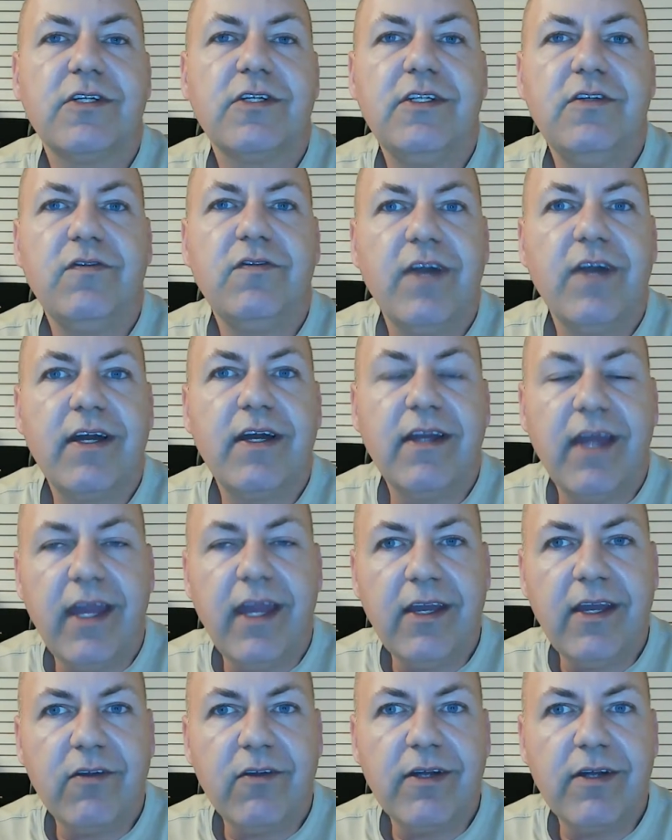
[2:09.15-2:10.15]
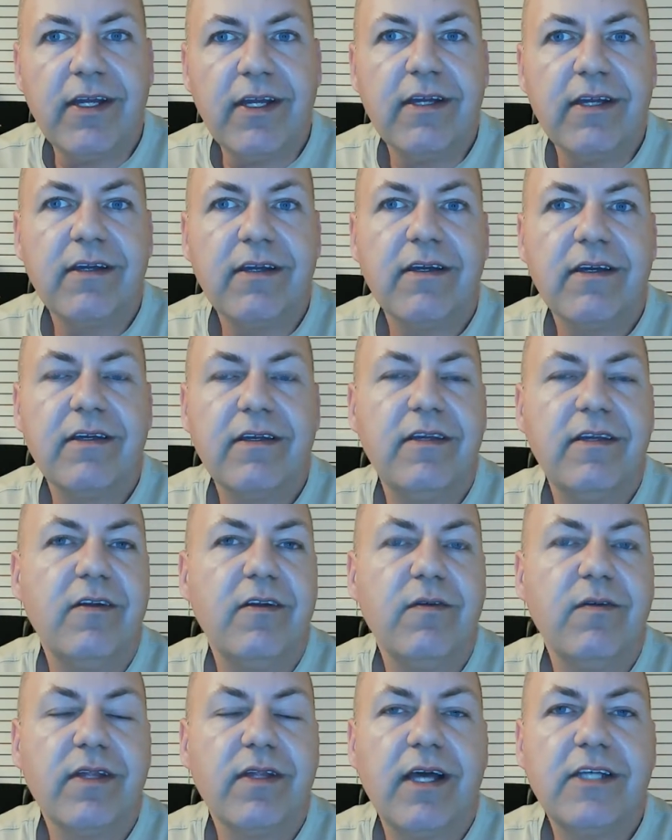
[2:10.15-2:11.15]
and you've gotten angry,
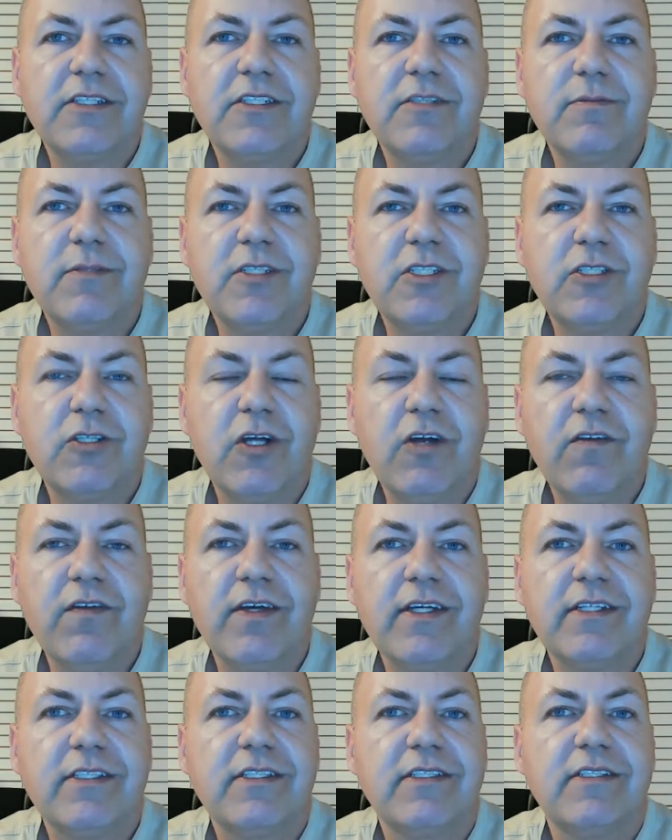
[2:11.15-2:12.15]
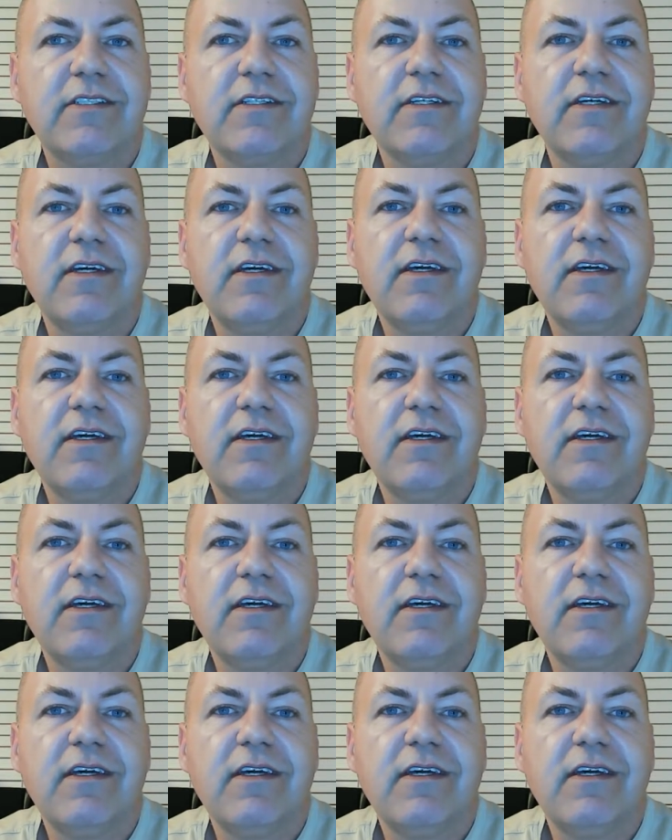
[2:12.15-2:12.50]
with customer service.